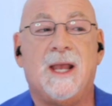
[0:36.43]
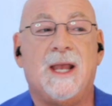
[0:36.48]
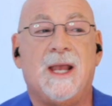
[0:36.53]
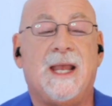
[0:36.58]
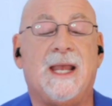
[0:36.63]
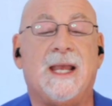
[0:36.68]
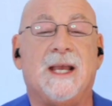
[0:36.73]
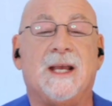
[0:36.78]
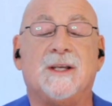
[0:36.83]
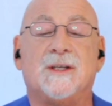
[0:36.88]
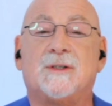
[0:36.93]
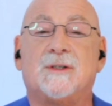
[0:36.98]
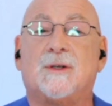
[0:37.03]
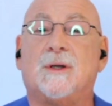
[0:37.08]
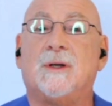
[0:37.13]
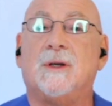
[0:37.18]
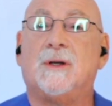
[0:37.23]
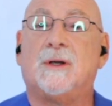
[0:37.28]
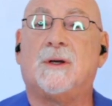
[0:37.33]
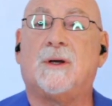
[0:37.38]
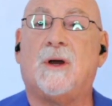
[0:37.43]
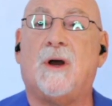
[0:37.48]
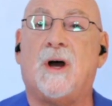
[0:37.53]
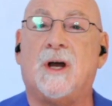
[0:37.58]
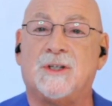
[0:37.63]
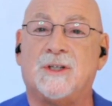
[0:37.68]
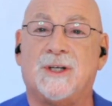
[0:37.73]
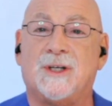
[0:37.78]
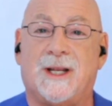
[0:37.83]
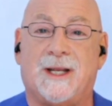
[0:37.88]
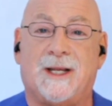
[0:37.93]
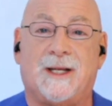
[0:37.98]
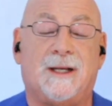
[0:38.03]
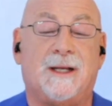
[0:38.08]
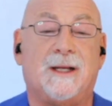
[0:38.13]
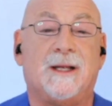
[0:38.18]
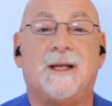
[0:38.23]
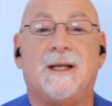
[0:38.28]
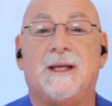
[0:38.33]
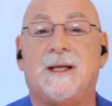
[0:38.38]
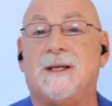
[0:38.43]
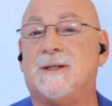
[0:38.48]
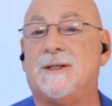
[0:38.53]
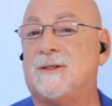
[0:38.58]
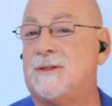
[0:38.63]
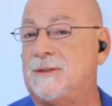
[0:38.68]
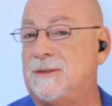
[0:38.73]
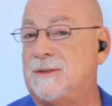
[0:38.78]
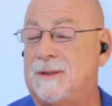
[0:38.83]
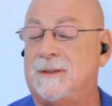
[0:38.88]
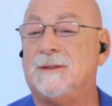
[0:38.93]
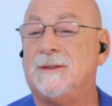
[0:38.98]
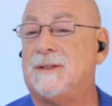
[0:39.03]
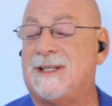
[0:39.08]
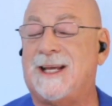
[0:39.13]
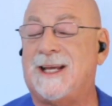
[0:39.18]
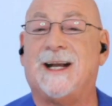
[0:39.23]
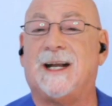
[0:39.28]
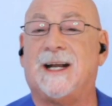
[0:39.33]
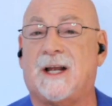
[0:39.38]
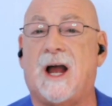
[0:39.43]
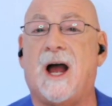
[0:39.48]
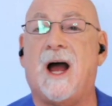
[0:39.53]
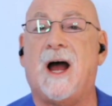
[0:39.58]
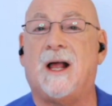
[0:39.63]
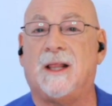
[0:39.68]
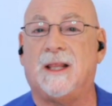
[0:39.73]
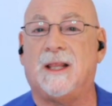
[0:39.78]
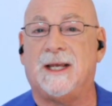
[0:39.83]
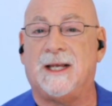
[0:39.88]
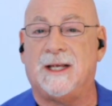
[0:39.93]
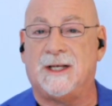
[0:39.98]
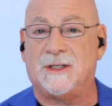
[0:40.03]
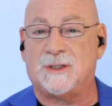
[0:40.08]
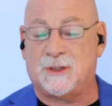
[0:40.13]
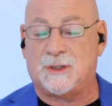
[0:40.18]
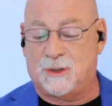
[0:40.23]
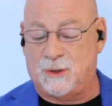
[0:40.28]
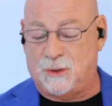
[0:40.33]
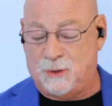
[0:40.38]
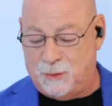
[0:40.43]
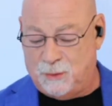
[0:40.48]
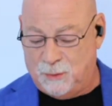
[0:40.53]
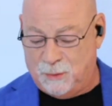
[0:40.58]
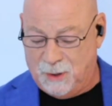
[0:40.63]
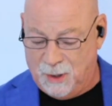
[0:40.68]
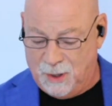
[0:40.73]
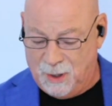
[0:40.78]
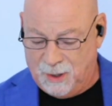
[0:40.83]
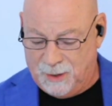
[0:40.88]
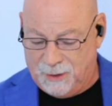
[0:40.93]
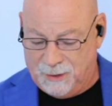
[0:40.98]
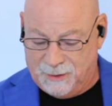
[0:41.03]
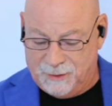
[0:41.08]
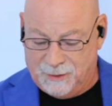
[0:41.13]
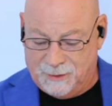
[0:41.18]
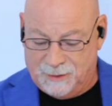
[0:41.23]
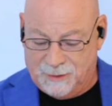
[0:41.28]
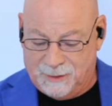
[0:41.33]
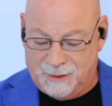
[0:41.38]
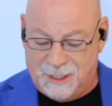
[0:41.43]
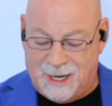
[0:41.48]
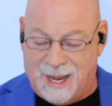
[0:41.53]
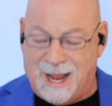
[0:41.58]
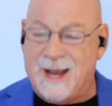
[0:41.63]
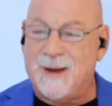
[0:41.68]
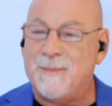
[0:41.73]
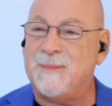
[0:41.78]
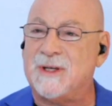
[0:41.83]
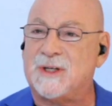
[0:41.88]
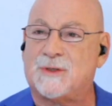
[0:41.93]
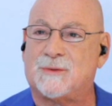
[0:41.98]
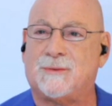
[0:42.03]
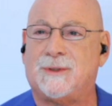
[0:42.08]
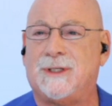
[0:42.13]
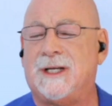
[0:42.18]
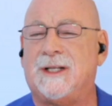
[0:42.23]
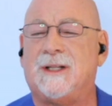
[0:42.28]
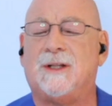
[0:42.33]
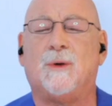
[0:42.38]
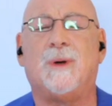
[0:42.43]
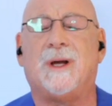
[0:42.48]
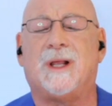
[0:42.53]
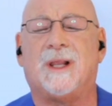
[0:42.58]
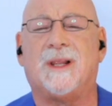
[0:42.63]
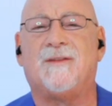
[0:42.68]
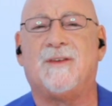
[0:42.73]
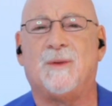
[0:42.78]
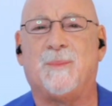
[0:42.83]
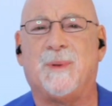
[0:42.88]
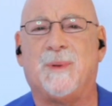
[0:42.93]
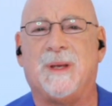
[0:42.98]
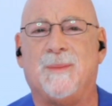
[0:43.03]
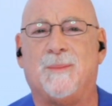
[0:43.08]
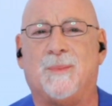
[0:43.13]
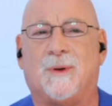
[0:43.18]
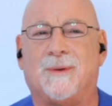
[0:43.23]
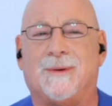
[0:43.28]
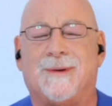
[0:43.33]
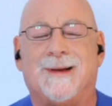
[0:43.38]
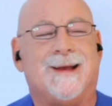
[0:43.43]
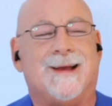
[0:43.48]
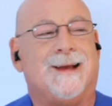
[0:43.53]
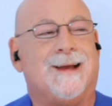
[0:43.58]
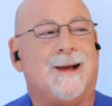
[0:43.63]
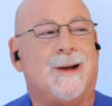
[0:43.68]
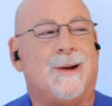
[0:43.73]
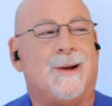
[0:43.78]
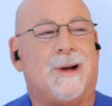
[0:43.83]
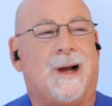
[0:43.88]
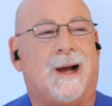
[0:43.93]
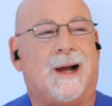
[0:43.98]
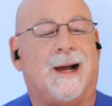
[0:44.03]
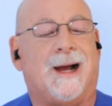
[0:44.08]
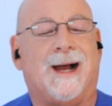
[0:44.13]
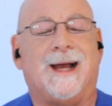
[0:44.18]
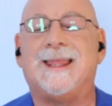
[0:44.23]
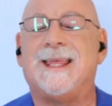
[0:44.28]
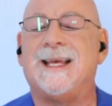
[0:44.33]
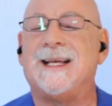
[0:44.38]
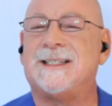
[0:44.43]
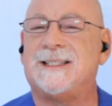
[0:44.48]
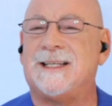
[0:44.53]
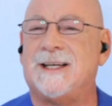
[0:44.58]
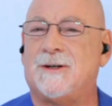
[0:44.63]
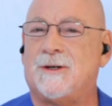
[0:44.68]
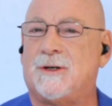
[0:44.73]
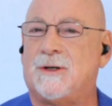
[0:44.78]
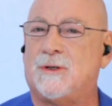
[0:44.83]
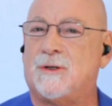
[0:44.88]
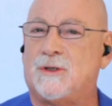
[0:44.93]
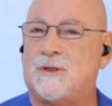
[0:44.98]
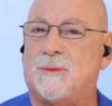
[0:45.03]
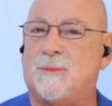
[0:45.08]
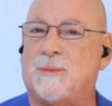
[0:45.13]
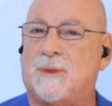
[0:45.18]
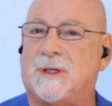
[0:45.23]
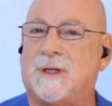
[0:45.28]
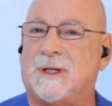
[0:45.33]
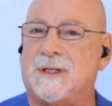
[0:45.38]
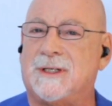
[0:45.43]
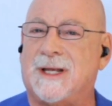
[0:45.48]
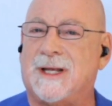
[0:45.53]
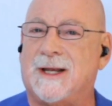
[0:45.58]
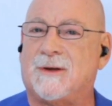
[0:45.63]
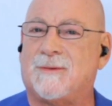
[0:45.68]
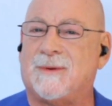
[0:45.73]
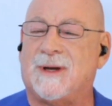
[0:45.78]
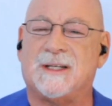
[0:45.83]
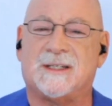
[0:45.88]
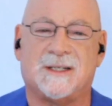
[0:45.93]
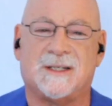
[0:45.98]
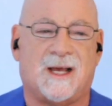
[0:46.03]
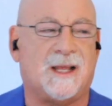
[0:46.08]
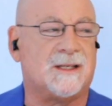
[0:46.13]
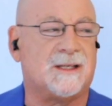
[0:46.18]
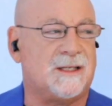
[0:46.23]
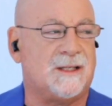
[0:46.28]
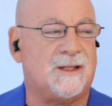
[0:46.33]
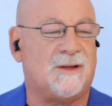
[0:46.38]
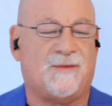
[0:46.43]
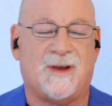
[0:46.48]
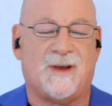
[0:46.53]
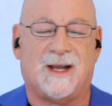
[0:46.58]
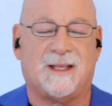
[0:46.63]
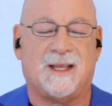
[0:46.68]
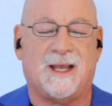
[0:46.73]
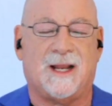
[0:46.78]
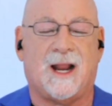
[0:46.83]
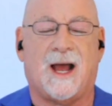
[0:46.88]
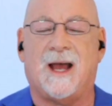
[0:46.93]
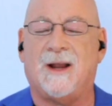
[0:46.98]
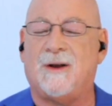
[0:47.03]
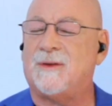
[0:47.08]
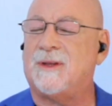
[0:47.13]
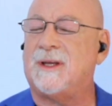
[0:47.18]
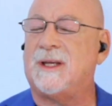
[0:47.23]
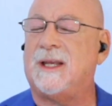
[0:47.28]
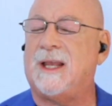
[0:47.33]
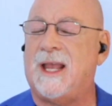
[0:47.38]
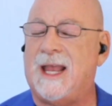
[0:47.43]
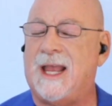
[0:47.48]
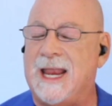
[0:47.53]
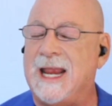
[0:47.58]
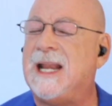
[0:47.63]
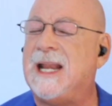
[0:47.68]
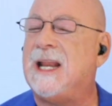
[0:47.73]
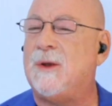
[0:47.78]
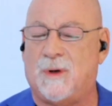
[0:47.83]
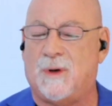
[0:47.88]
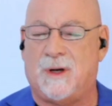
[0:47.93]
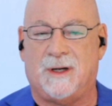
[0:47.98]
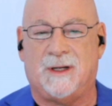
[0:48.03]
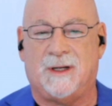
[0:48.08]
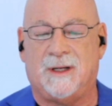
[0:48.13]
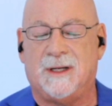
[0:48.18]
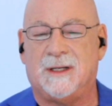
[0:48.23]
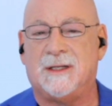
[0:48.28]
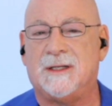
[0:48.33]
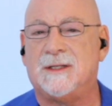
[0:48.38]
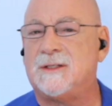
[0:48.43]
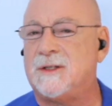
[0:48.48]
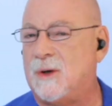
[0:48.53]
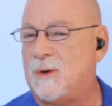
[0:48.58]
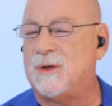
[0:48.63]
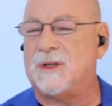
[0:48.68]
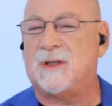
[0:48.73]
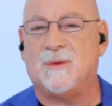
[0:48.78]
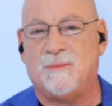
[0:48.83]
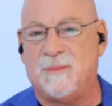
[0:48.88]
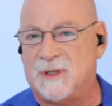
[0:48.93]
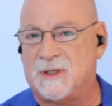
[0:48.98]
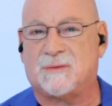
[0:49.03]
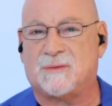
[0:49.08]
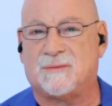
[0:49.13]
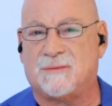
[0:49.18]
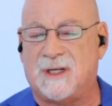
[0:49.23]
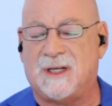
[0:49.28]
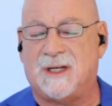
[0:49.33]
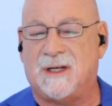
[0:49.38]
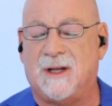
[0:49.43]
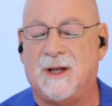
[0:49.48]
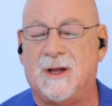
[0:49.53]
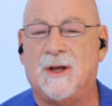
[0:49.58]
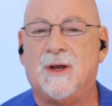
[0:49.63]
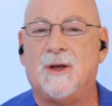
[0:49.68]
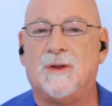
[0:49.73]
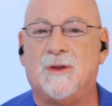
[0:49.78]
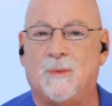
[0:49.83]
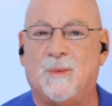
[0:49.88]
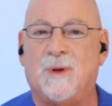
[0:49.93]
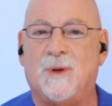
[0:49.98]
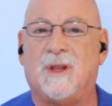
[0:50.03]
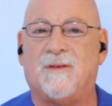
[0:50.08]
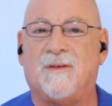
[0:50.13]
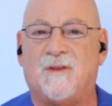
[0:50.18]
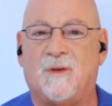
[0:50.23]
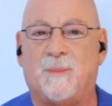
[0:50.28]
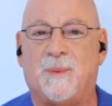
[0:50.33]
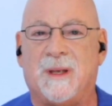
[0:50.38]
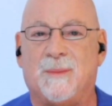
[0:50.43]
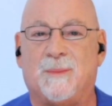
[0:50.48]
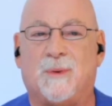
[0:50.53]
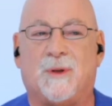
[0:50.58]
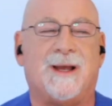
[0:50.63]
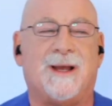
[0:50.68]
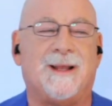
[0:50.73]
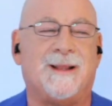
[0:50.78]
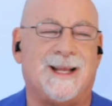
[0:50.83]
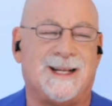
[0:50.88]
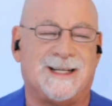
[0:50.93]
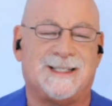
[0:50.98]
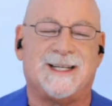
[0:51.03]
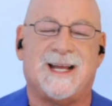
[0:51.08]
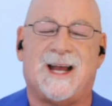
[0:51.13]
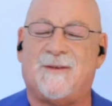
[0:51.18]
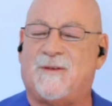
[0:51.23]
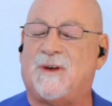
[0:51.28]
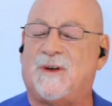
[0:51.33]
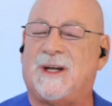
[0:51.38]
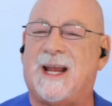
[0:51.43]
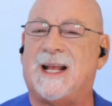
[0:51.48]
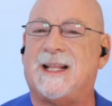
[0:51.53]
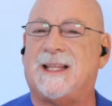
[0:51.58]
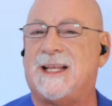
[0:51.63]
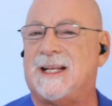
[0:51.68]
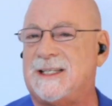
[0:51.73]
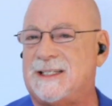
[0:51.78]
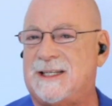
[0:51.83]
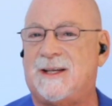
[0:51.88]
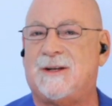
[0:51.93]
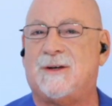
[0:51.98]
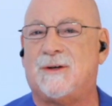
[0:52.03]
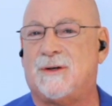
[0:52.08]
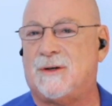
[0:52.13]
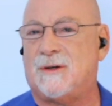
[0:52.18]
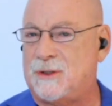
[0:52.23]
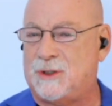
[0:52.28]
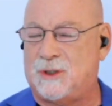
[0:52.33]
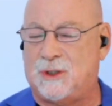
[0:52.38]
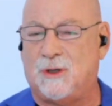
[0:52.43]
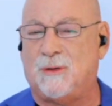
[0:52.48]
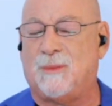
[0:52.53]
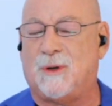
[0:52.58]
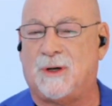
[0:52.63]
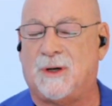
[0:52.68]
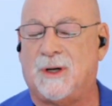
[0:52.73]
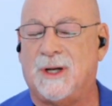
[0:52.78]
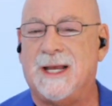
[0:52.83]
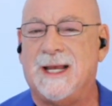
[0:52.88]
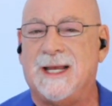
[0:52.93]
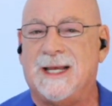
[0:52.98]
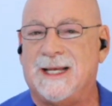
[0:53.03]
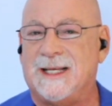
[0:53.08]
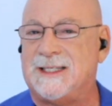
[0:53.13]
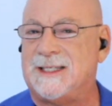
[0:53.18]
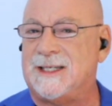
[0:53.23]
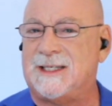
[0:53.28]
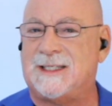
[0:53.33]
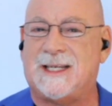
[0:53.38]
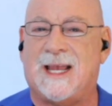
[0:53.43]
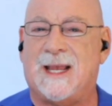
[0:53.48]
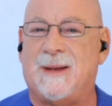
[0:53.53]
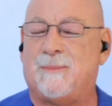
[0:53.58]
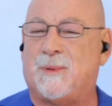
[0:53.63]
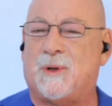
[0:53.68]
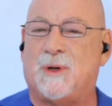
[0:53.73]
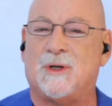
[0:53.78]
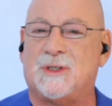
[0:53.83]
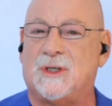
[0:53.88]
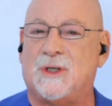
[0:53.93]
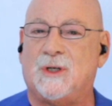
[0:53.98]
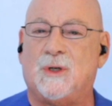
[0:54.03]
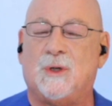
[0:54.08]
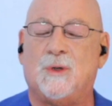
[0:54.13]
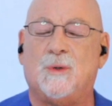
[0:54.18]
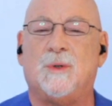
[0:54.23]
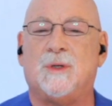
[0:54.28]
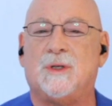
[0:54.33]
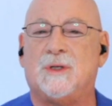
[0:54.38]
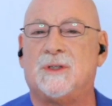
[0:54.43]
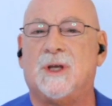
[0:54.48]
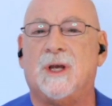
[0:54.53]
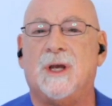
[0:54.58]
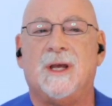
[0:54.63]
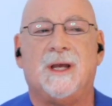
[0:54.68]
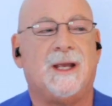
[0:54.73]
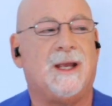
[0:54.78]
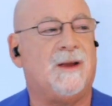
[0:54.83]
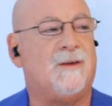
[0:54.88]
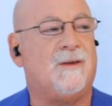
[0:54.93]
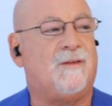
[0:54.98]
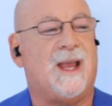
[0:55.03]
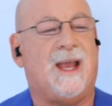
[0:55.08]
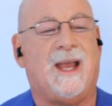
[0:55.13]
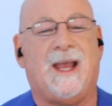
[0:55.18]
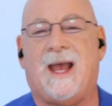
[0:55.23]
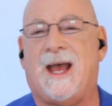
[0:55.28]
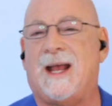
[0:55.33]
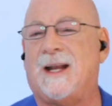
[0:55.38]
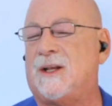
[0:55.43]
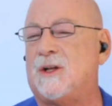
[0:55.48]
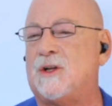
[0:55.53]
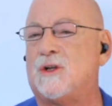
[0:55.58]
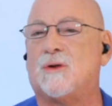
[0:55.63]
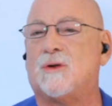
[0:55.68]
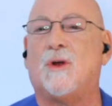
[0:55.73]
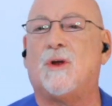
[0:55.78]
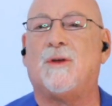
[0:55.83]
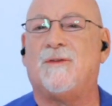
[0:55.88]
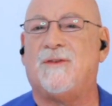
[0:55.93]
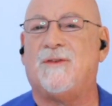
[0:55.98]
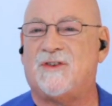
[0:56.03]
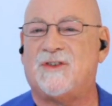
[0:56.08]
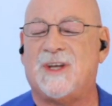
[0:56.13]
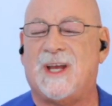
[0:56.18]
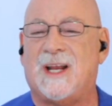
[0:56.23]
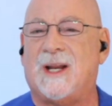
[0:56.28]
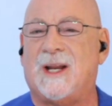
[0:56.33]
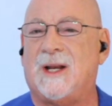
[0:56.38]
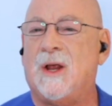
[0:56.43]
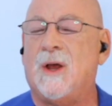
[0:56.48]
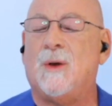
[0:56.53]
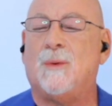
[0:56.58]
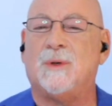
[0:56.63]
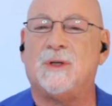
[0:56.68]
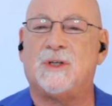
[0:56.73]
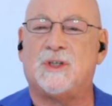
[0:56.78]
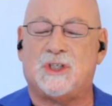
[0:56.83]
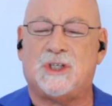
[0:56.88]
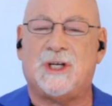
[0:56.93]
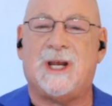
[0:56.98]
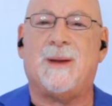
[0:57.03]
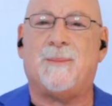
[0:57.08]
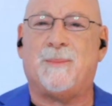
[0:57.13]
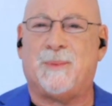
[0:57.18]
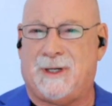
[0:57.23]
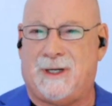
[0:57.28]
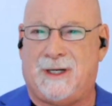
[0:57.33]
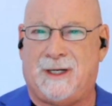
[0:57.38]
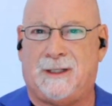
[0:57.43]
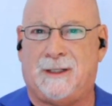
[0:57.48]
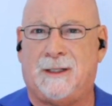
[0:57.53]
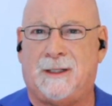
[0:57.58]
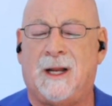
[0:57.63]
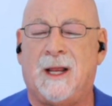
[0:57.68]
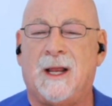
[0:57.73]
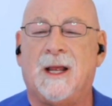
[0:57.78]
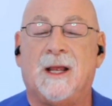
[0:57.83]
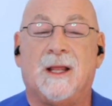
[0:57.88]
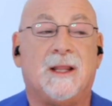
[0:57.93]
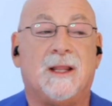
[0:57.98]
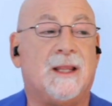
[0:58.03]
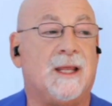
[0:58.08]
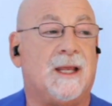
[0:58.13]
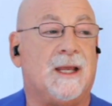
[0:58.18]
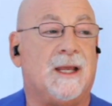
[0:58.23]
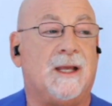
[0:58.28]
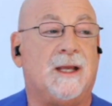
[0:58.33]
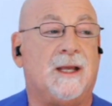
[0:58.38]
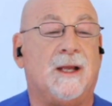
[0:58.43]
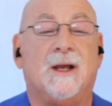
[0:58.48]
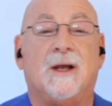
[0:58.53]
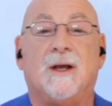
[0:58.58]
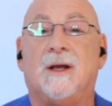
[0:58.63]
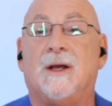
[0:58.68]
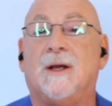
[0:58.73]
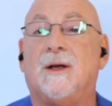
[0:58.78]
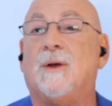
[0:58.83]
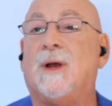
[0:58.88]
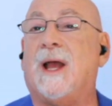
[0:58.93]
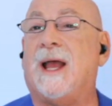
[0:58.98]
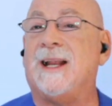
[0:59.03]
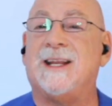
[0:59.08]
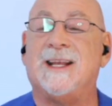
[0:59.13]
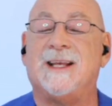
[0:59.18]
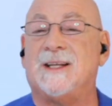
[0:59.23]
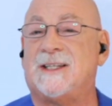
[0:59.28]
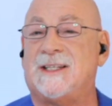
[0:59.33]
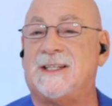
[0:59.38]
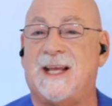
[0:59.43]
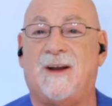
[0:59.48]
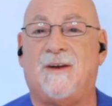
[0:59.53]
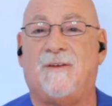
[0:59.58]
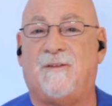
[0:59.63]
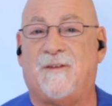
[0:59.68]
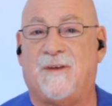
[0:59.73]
He is cautioning his Senate colleagues to not misread the will of the people. I think Senator Schumer can take great solace in the fact that I don't think anyone is going to misread the will of the people. And let's not forget that Senator Schumer is the same person who was, if they had control of the Senate, was championing the ending the Senate